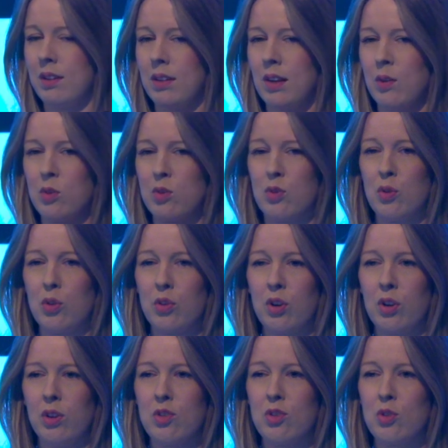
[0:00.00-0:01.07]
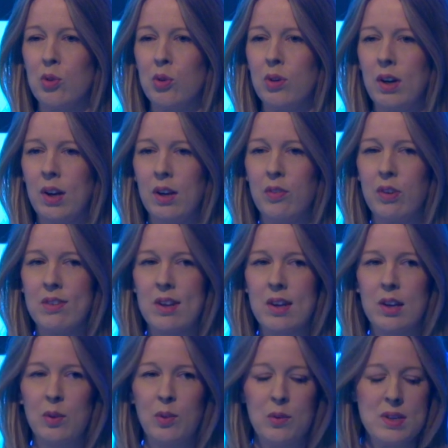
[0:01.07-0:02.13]
That will talk through the story of
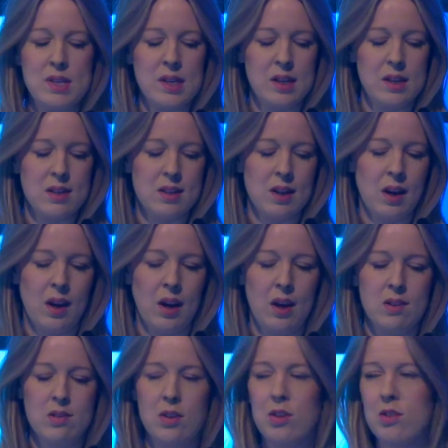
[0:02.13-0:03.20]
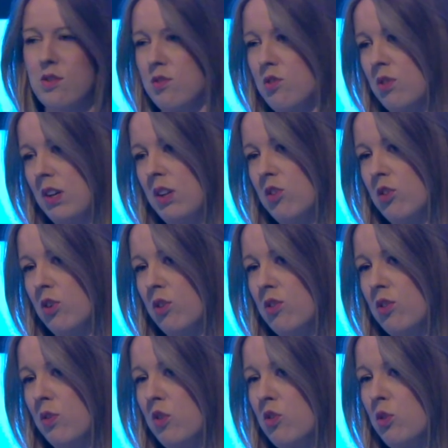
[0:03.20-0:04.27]
exactly what we did and has lots of screenshots
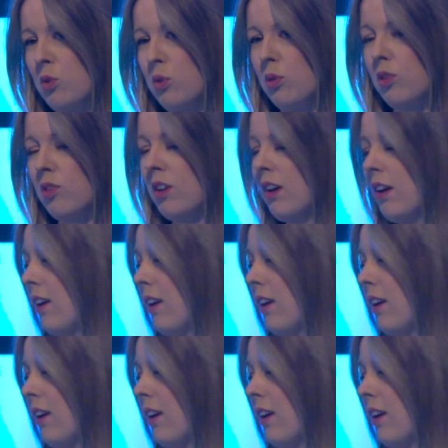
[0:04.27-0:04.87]
of the tools.